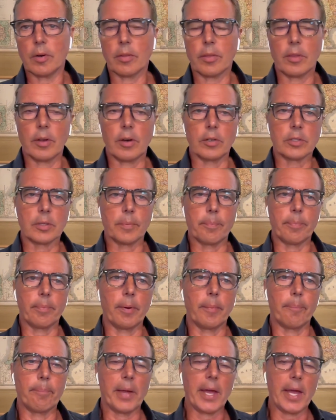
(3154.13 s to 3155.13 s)
there's
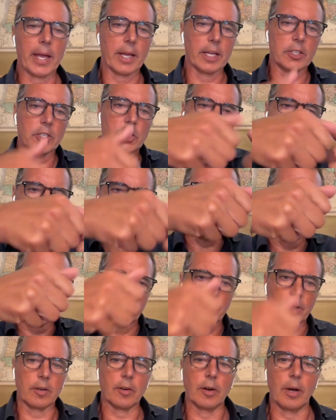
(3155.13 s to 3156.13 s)
a bag of chips with
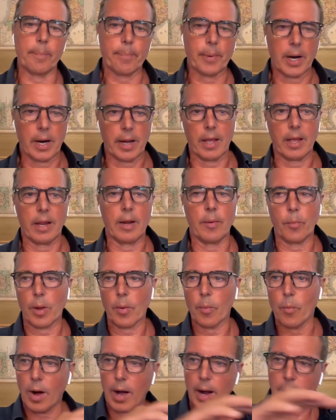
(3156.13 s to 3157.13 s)
a clip on it, and we
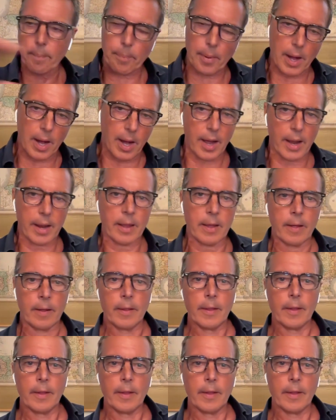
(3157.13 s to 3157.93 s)
walk by